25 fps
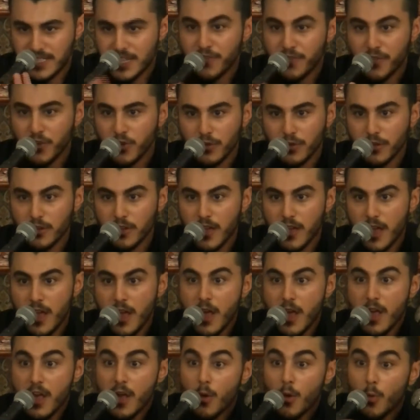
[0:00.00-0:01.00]
difficult.
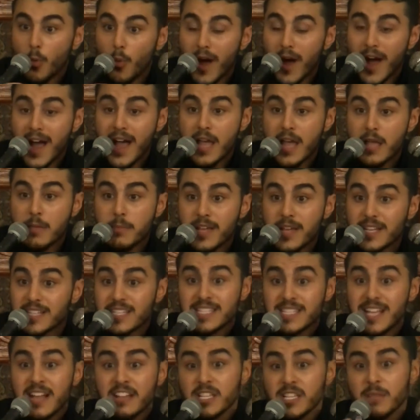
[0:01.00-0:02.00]
Why? Because
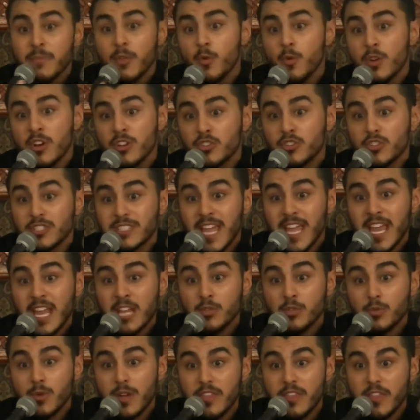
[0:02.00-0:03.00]
it's not something we're
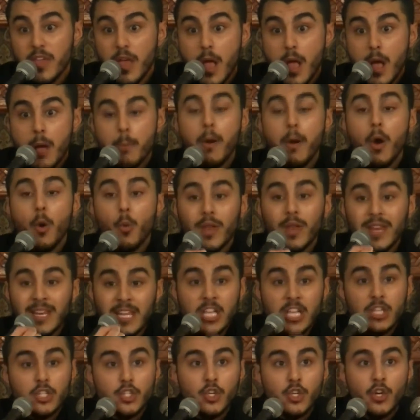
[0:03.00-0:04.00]
entertained with. But we
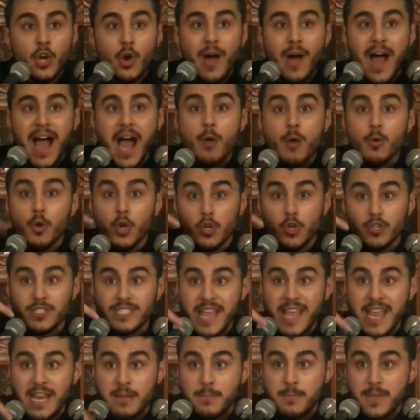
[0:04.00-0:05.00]
need to know how
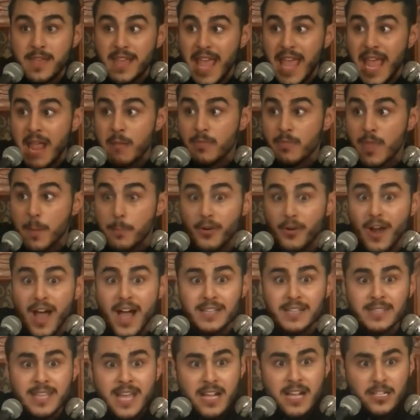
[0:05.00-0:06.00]
Hussein became the
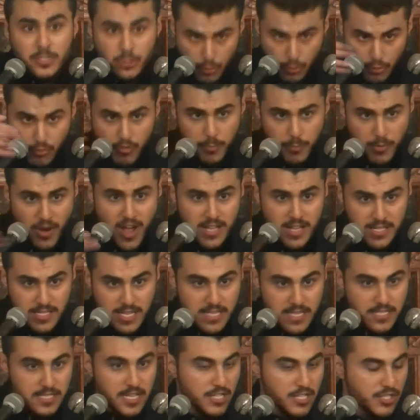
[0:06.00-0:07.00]
product through the
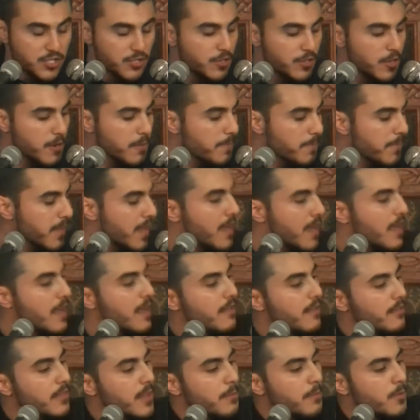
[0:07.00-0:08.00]
process. Yes or no?
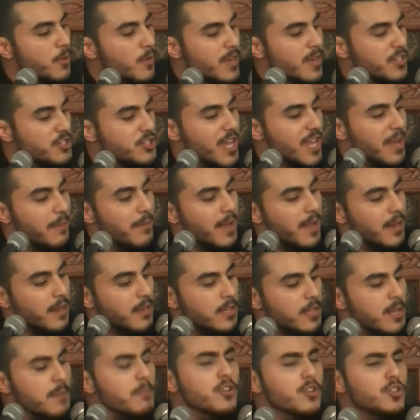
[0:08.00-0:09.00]
Number 1, Jamal.
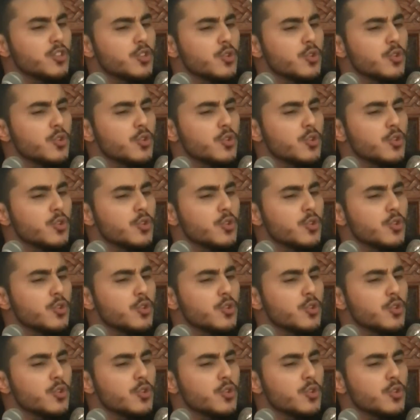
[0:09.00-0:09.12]
Number